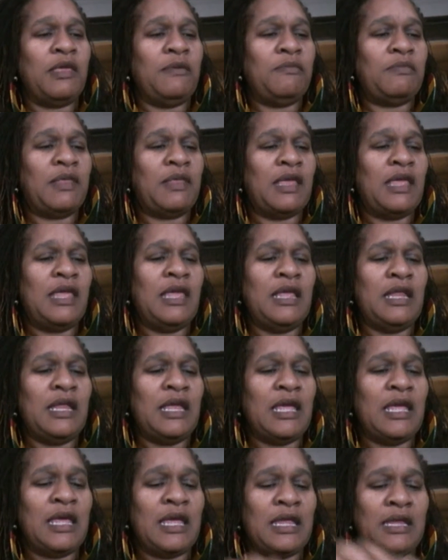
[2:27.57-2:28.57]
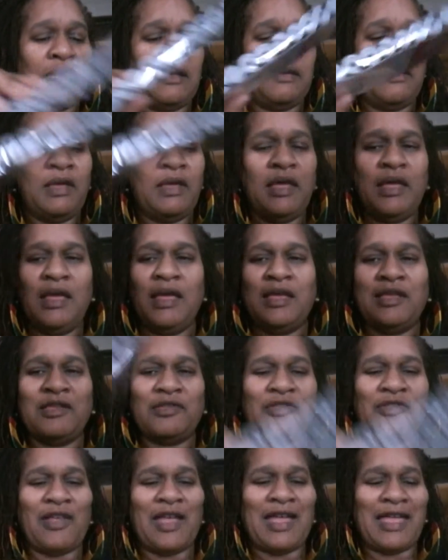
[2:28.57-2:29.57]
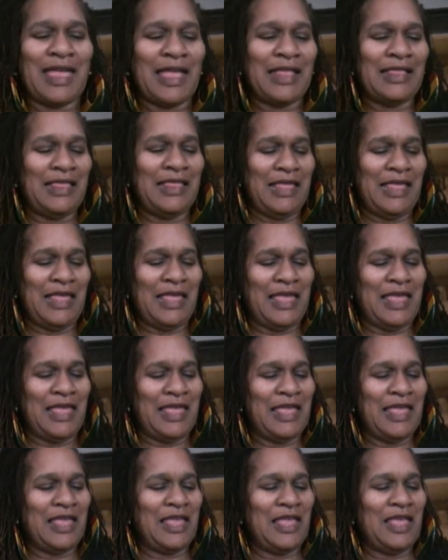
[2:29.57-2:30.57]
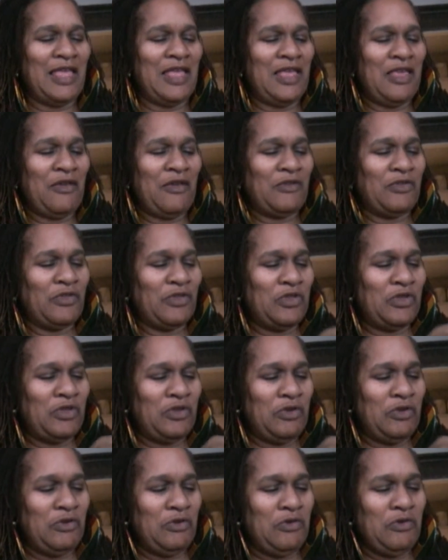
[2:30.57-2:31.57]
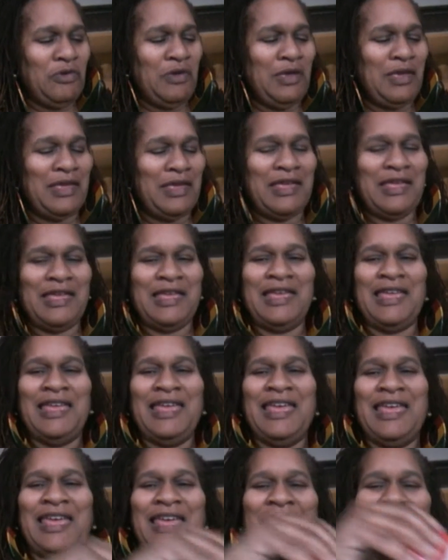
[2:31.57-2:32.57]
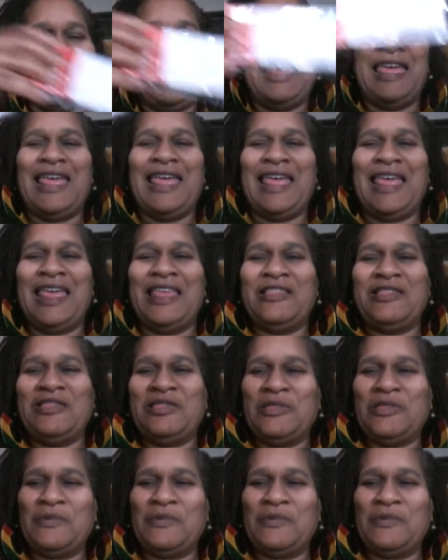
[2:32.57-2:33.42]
keep the heat in. So I got two and